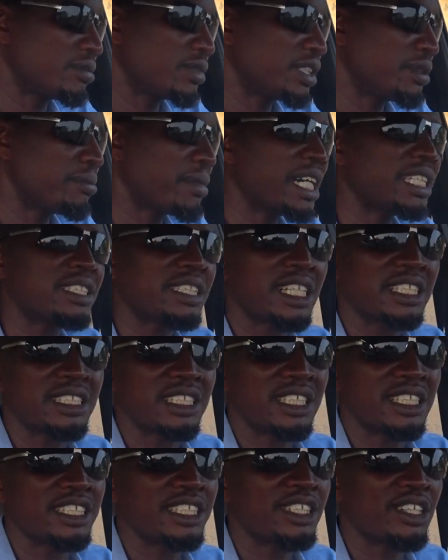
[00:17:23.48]
master
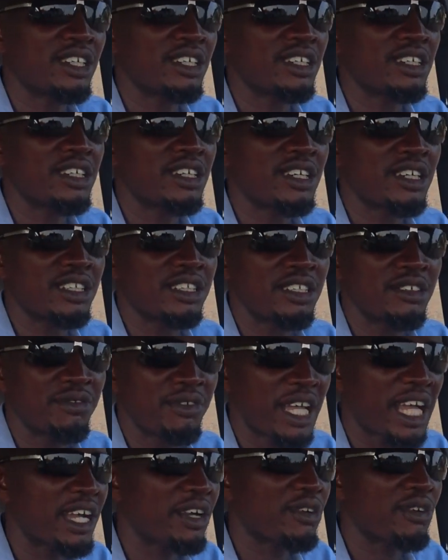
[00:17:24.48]
cylinder on the
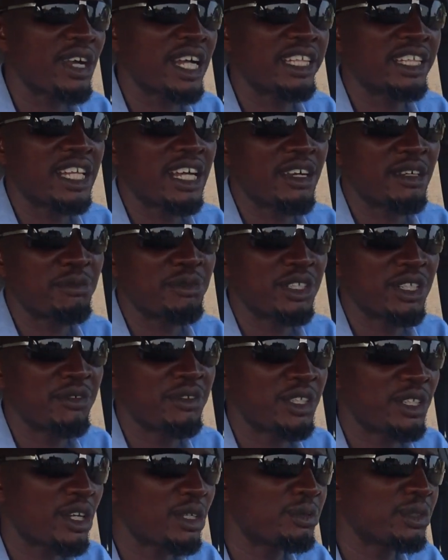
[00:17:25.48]
vehicle, and I'm
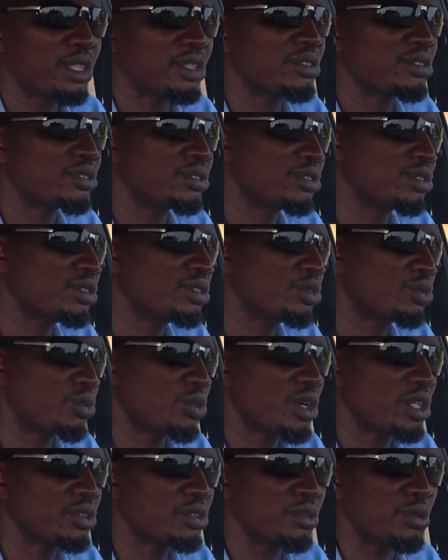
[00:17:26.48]
given the option to choose
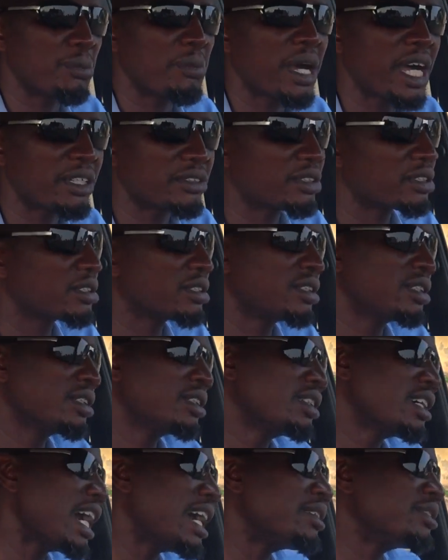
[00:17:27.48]
one to mount,
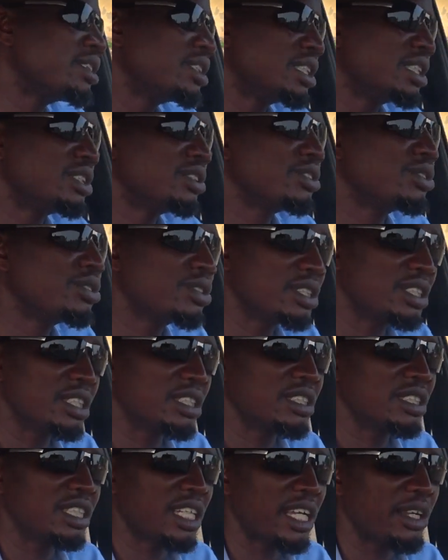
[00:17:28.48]
I'll still choose
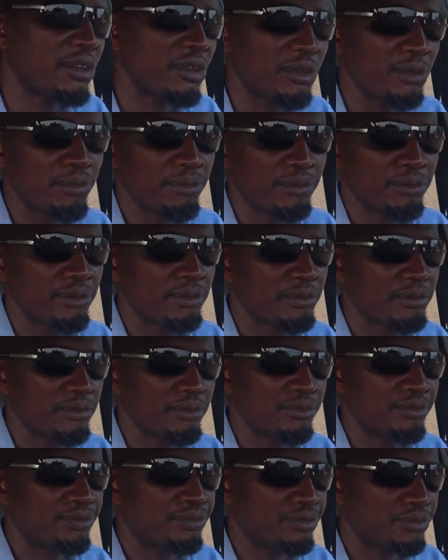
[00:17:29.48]
this single,
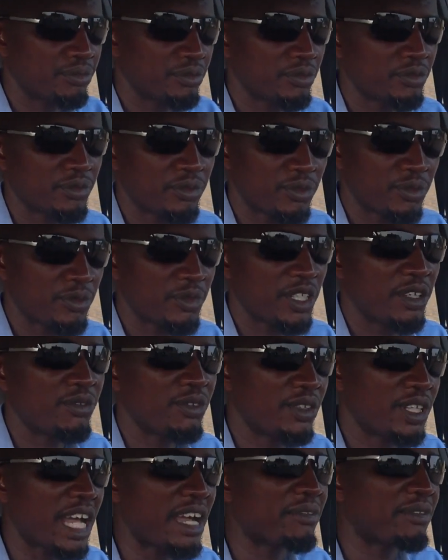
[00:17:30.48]

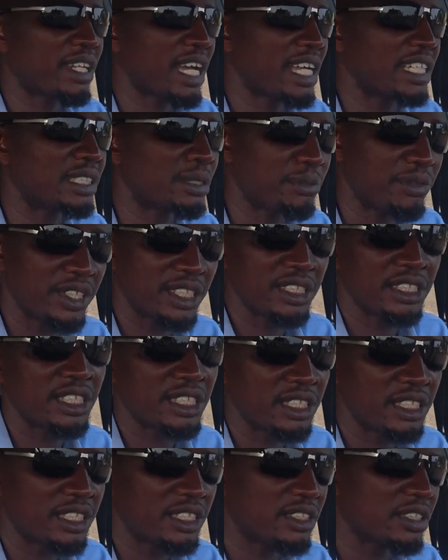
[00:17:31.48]
even after
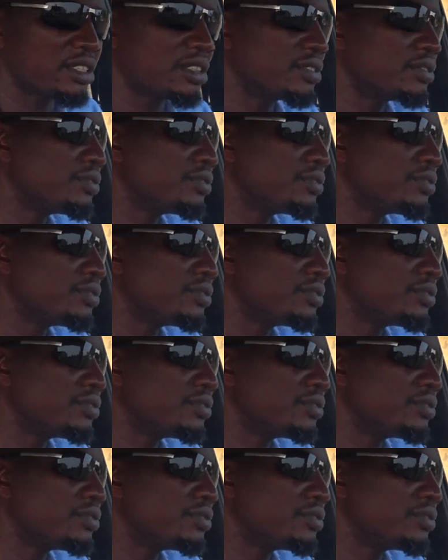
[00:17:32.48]
experiencing this.